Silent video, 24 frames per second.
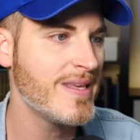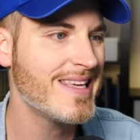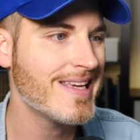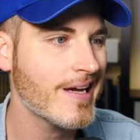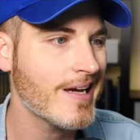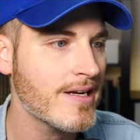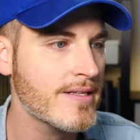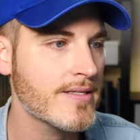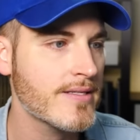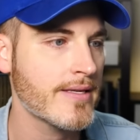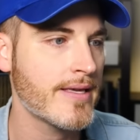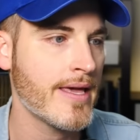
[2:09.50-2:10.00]

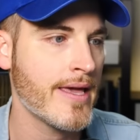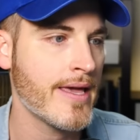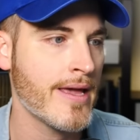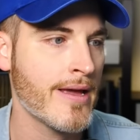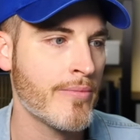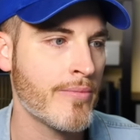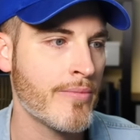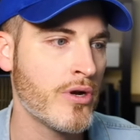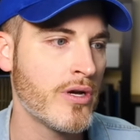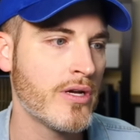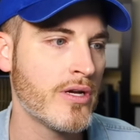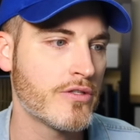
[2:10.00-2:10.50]
because a
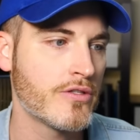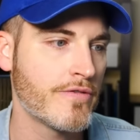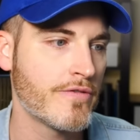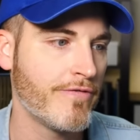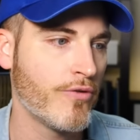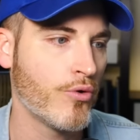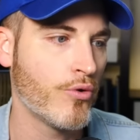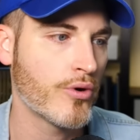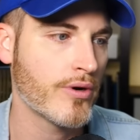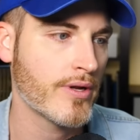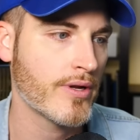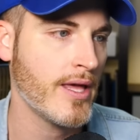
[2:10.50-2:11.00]
camera is
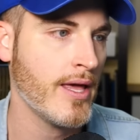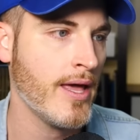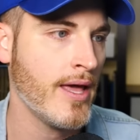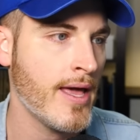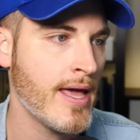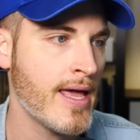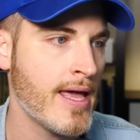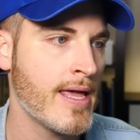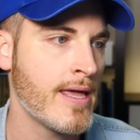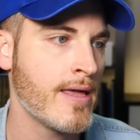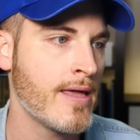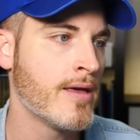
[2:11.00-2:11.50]

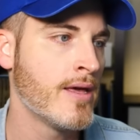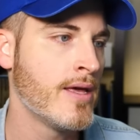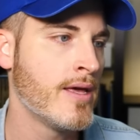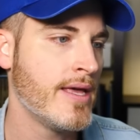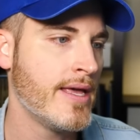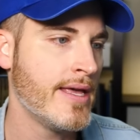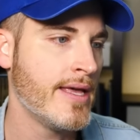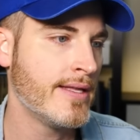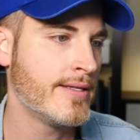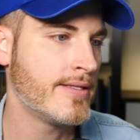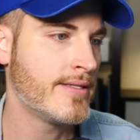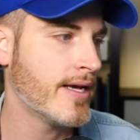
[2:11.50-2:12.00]
4K,
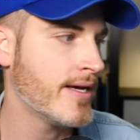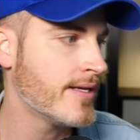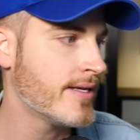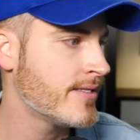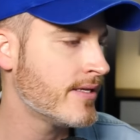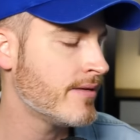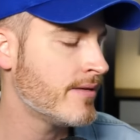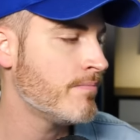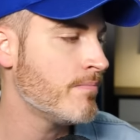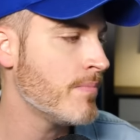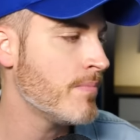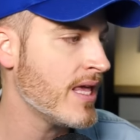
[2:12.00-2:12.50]
it
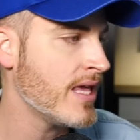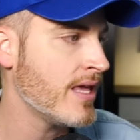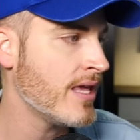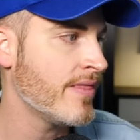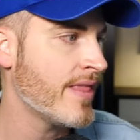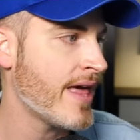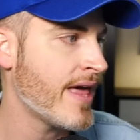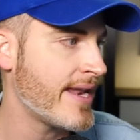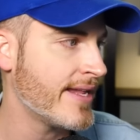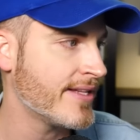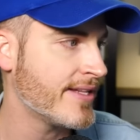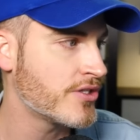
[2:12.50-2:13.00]
doesn't mean
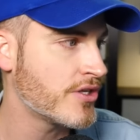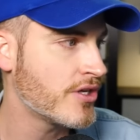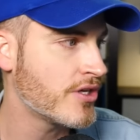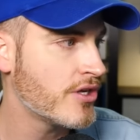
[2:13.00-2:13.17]
that it's